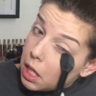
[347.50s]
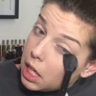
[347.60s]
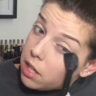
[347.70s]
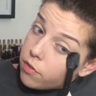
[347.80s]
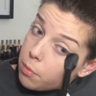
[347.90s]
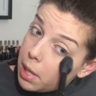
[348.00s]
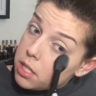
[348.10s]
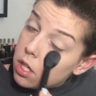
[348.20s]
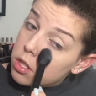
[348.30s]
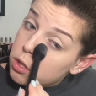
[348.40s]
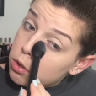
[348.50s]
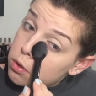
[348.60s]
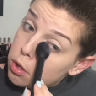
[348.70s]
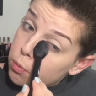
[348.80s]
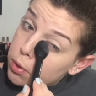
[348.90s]
if my dark
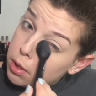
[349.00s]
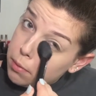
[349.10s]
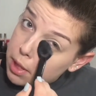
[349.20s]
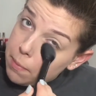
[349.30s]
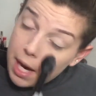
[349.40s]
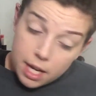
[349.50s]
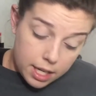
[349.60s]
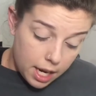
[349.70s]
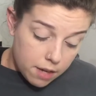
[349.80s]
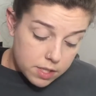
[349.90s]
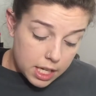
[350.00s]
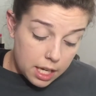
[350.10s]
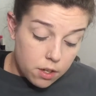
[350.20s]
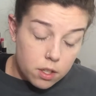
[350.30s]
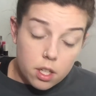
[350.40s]
circles are really, really bad and I have to
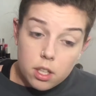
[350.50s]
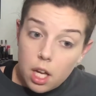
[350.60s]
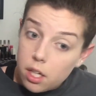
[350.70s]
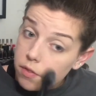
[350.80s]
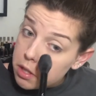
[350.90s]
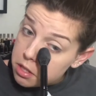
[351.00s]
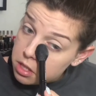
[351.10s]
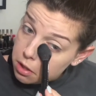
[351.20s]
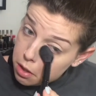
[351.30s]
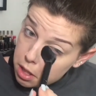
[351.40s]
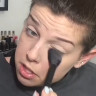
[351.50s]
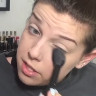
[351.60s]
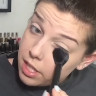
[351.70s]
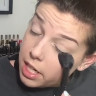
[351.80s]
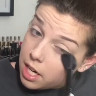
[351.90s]
cake on a lot of concealer
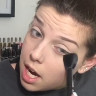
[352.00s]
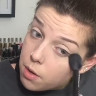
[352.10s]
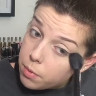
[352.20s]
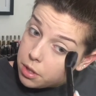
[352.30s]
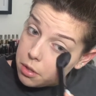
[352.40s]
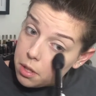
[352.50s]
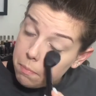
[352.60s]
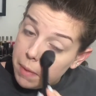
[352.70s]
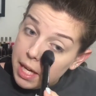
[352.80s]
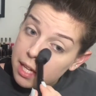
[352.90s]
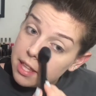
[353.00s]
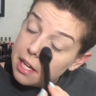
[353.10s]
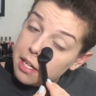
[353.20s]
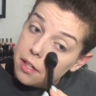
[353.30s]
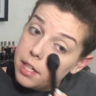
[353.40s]
under there, I will bake
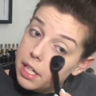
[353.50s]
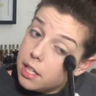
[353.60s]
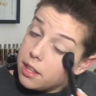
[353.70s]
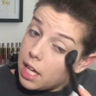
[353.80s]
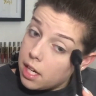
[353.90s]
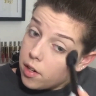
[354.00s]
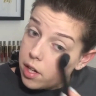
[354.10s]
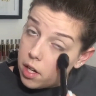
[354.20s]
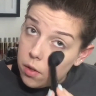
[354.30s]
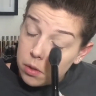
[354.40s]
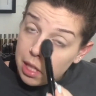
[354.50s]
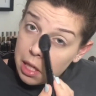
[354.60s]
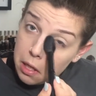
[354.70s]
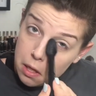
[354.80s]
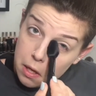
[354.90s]
that area and that area
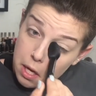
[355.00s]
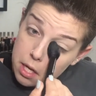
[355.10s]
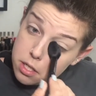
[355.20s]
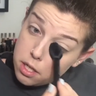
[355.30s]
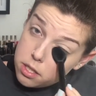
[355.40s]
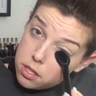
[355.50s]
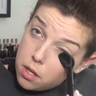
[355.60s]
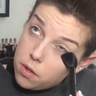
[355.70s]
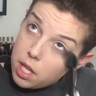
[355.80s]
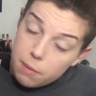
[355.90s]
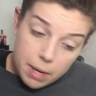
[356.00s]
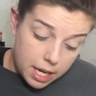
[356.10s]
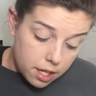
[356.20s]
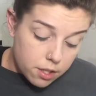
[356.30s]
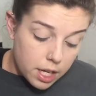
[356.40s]
only, just so that
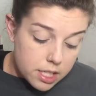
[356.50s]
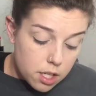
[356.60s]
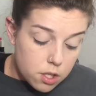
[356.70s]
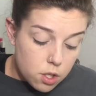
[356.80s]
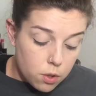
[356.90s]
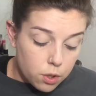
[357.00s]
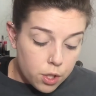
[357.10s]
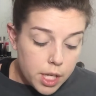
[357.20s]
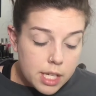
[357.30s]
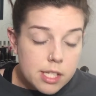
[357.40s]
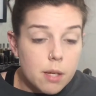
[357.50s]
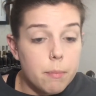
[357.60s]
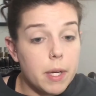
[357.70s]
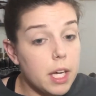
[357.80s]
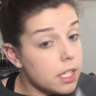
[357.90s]
my under eyes don't crease.
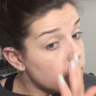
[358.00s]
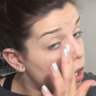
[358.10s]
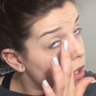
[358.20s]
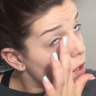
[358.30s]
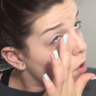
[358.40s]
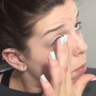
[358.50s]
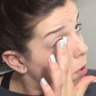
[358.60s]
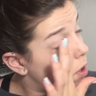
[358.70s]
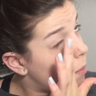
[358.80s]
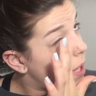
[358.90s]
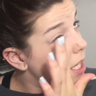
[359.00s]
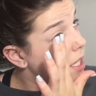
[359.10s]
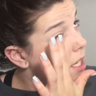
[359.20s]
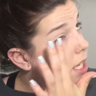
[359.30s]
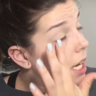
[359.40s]
But on a normal
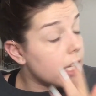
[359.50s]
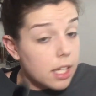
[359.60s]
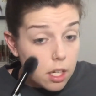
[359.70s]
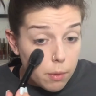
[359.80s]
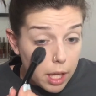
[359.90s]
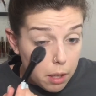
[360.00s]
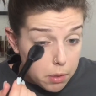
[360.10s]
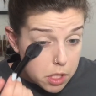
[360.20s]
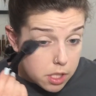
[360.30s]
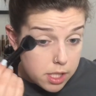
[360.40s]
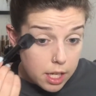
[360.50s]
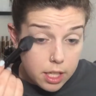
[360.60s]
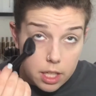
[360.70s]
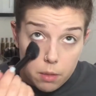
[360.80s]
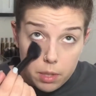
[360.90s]
basis, I can get away with just
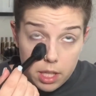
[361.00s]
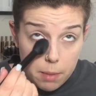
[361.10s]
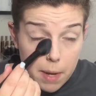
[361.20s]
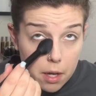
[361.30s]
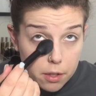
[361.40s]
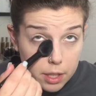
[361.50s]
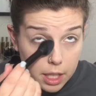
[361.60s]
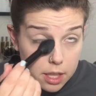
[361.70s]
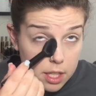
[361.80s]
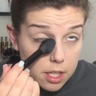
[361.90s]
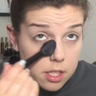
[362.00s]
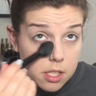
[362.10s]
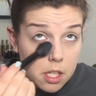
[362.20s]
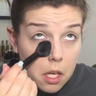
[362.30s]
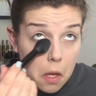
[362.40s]
setting it with a powder like
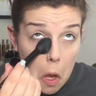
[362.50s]
this.